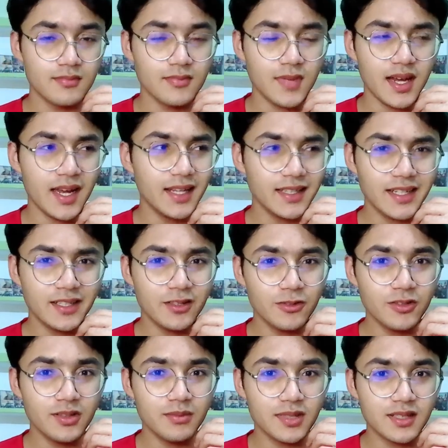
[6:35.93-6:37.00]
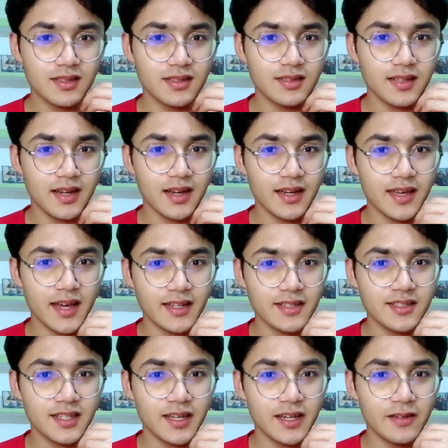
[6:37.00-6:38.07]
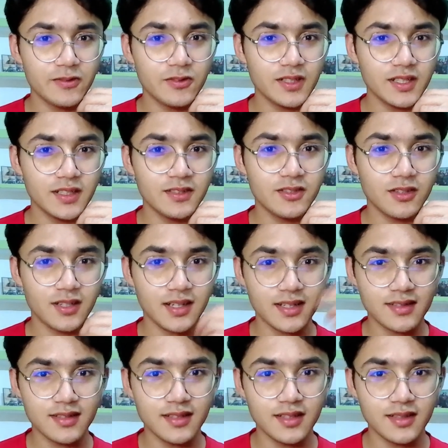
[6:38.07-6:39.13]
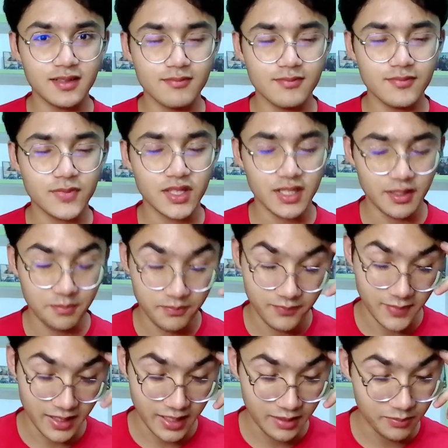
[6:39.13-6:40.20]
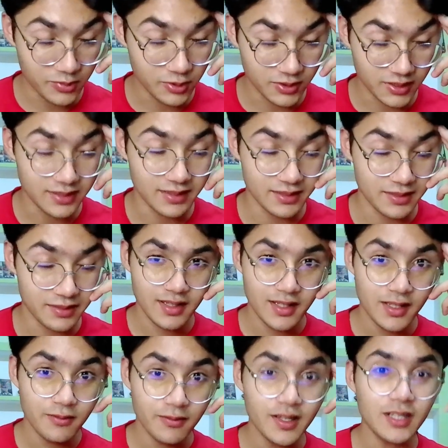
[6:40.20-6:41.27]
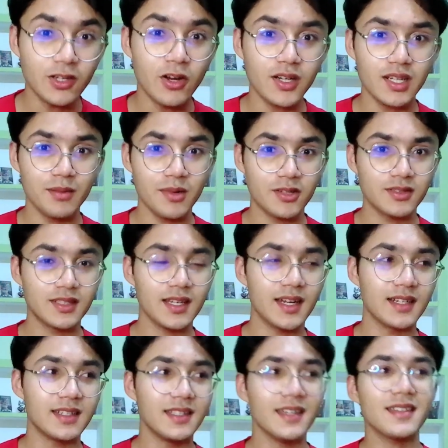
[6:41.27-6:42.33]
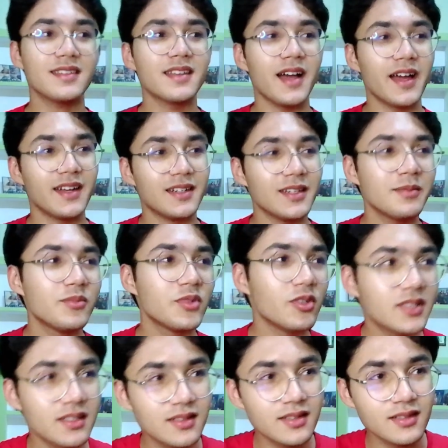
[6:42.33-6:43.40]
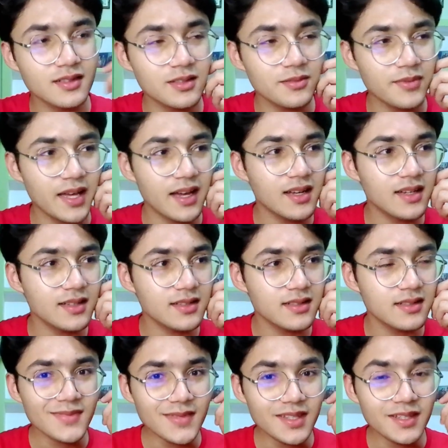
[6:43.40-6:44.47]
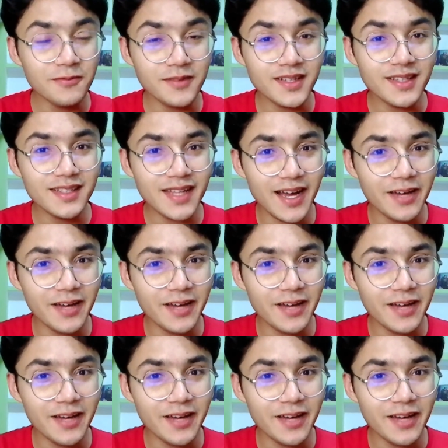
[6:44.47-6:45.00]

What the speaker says: I'll get going because I actually have to reinstall Arch Linux. Yep, I broke the system. Well, talking about that, yes, I did broke the system, and well,